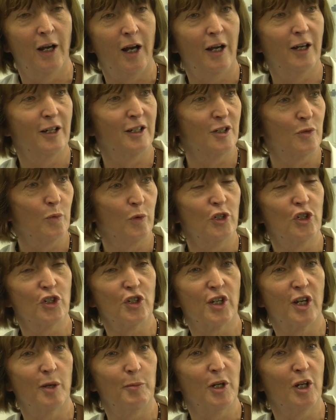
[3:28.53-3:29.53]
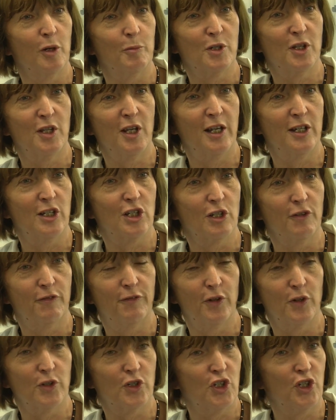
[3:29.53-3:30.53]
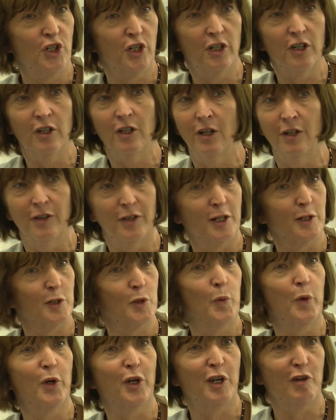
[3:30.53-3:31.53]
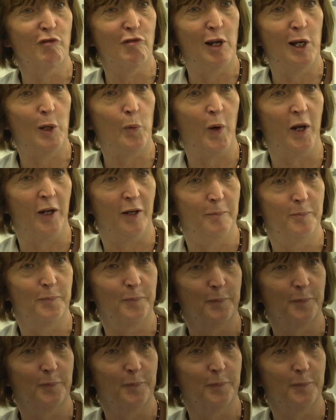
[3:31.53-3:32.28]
And we're just coming up to the end of the first year, and that's working really well.